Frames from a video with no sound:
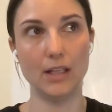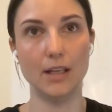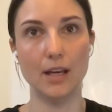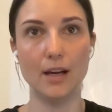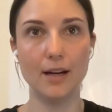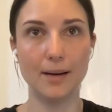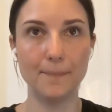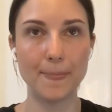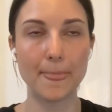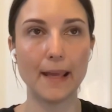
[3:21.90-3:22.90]

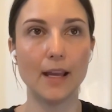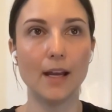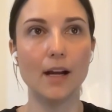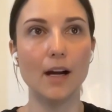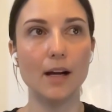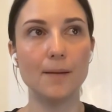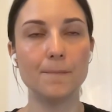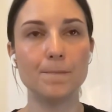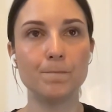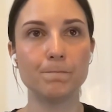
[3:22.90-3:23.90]
Yeah.
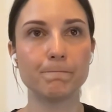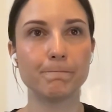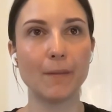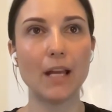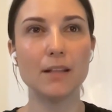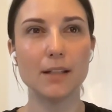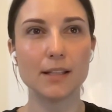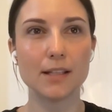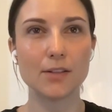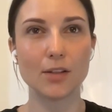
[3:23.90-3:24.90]
And
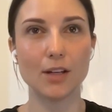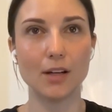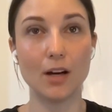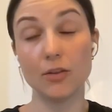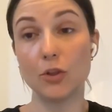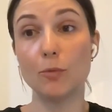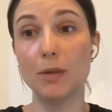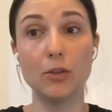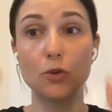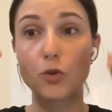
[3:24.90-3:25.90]
this is to
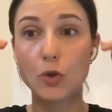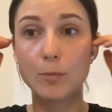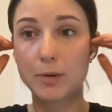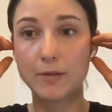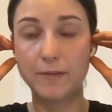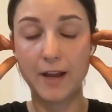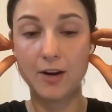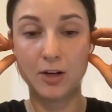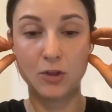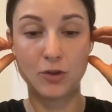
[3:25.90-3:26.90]
be super
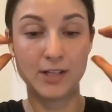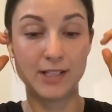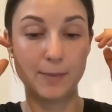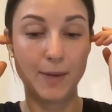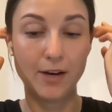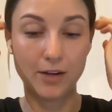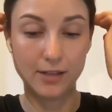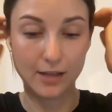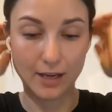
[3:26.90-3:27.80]
fair and transparent.